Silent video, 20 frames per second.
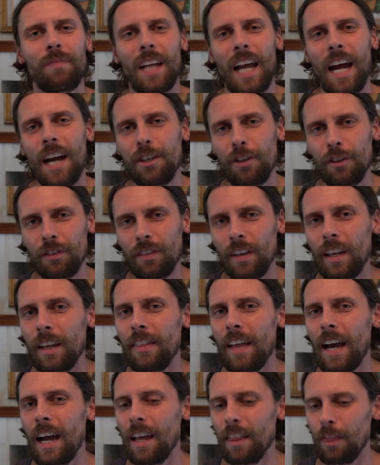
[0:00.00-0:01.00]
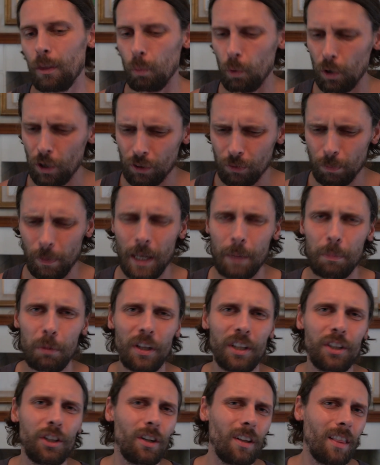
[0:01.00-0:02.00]
and you see that the worst people
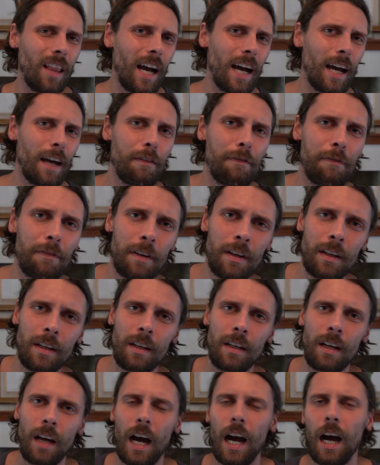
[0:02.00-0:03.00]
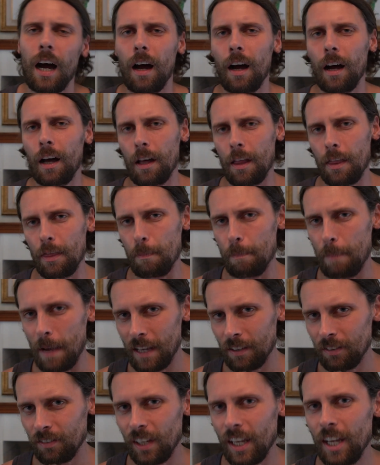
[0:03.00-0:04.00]
in your life are the
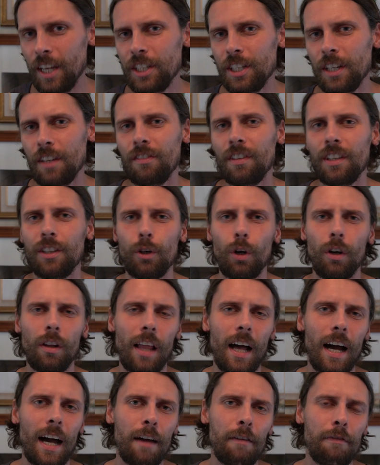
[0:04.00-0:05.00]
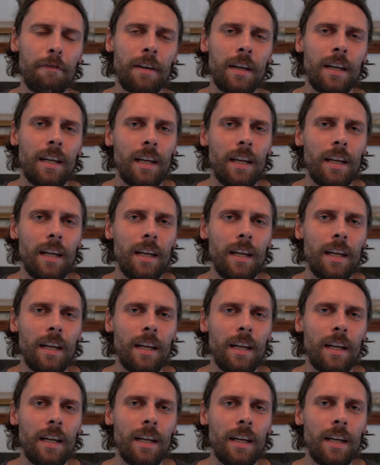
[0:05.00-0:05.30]
best teachers in your life,